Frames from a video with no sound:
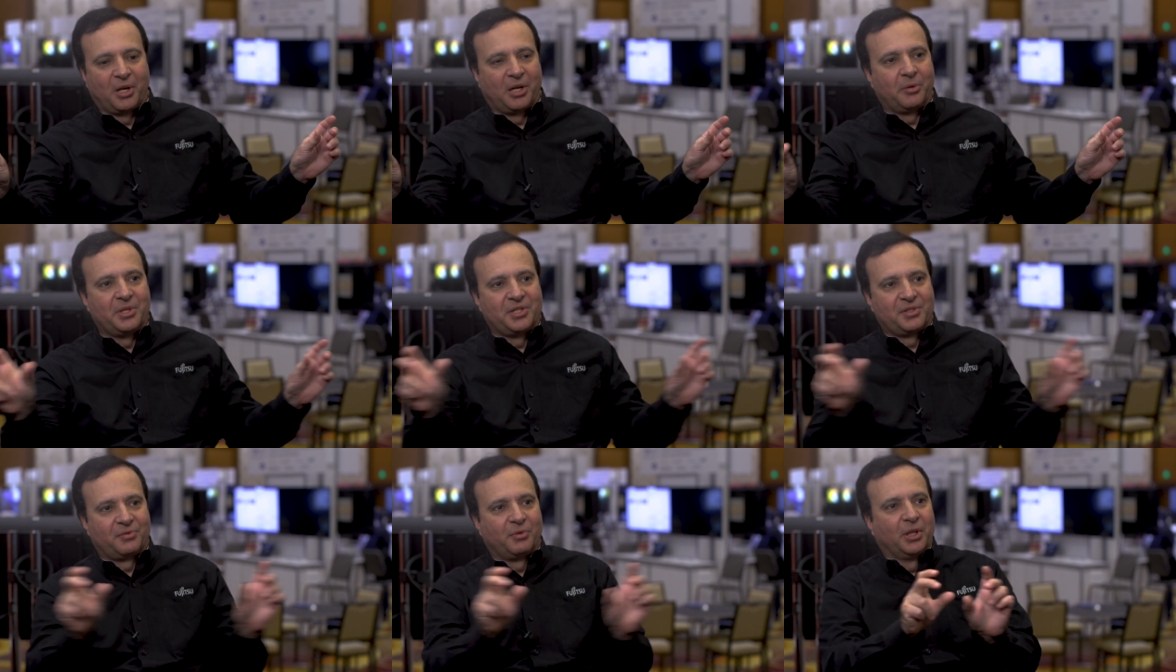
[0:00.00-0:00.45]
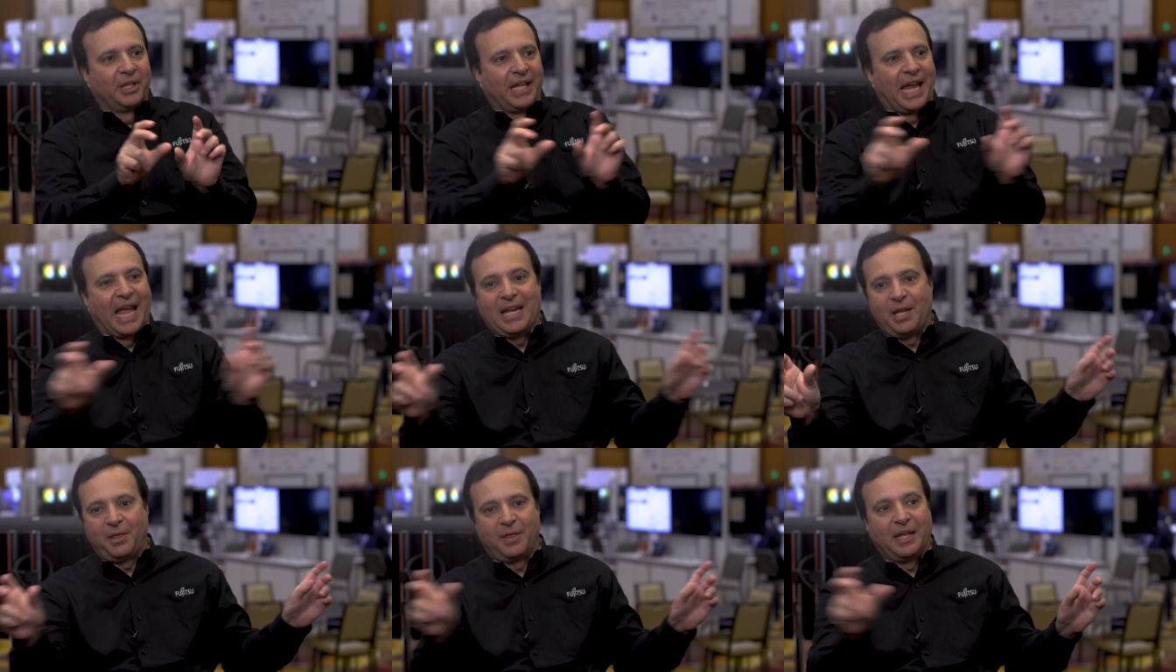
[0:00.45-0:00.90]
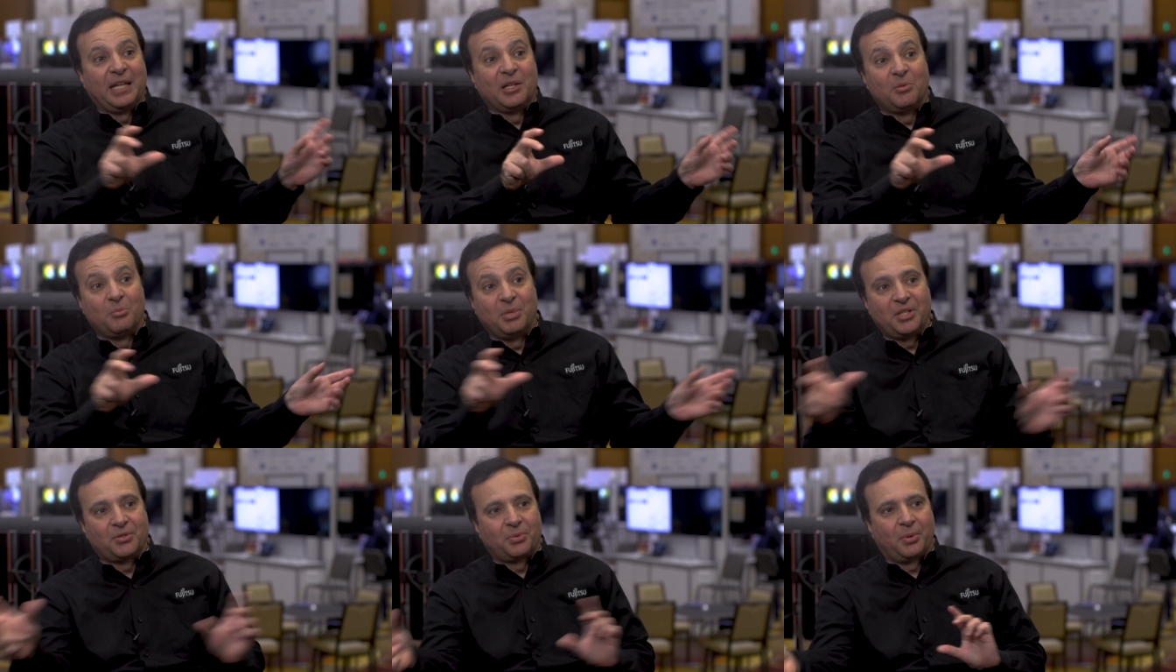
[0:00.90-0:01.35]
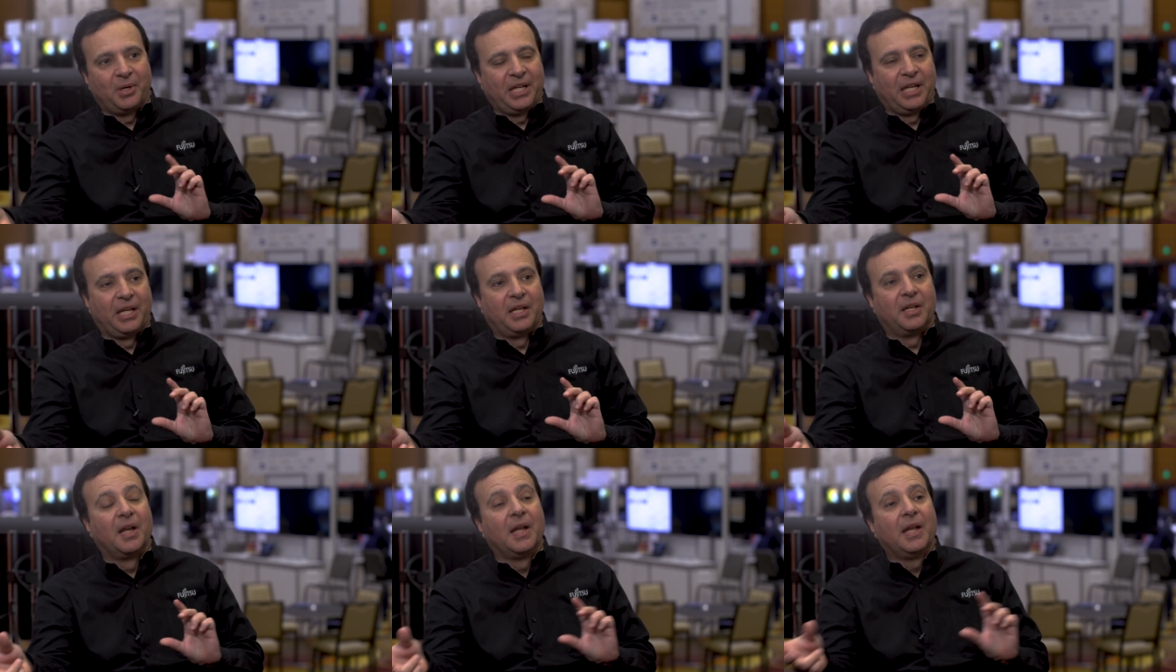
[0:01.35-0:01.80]
but it was really anything in
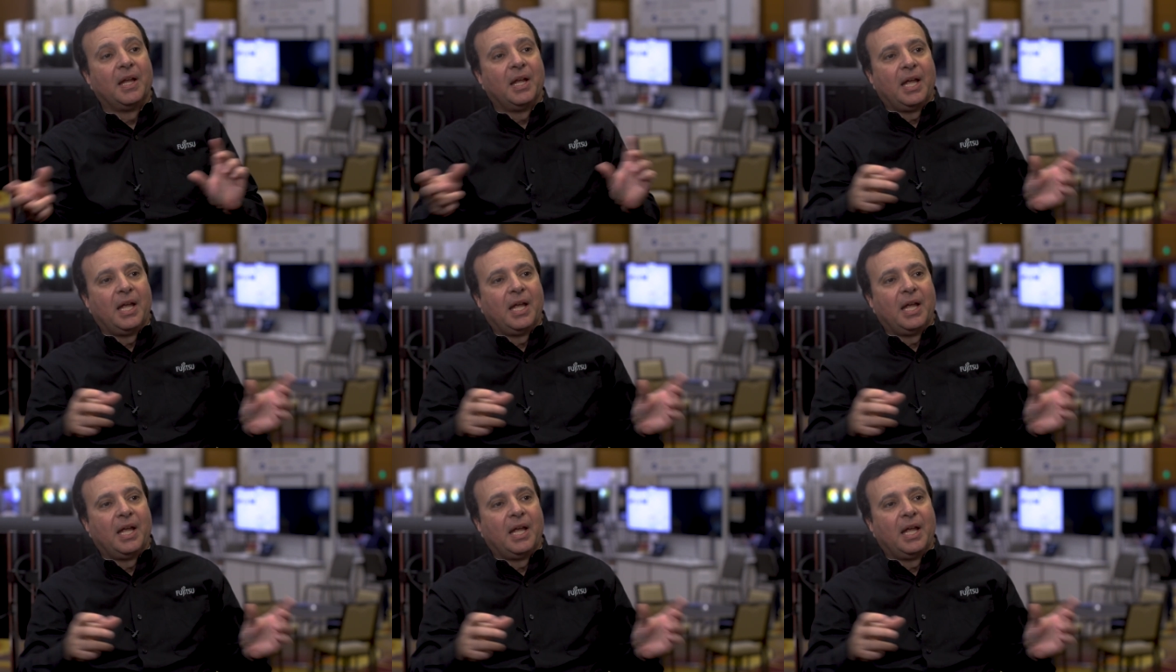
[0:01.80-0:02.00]
between.